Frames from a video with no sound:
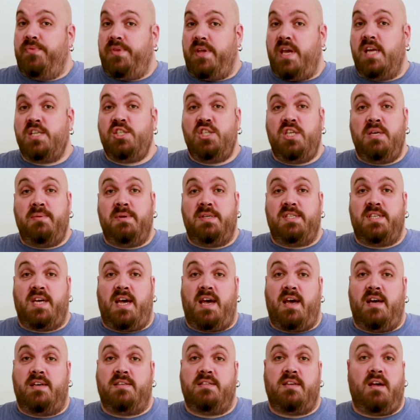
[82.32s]
HTML
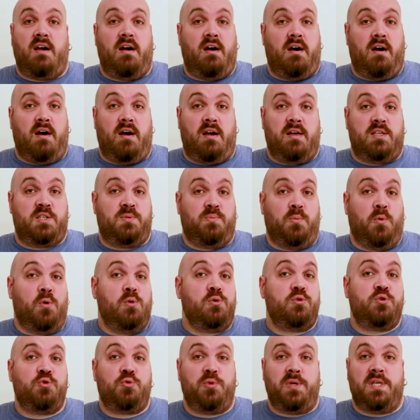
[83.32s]
tags are
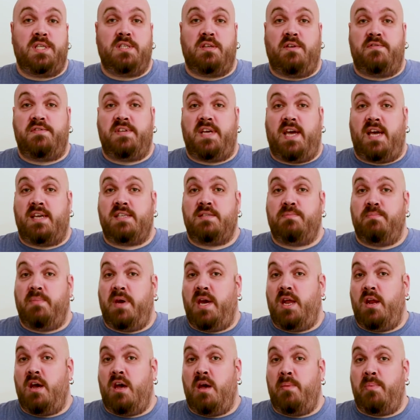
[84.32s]
small strings of text
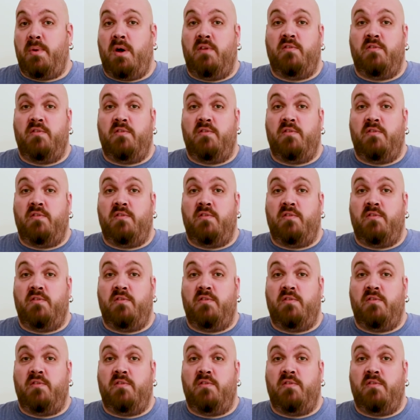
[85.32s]
made up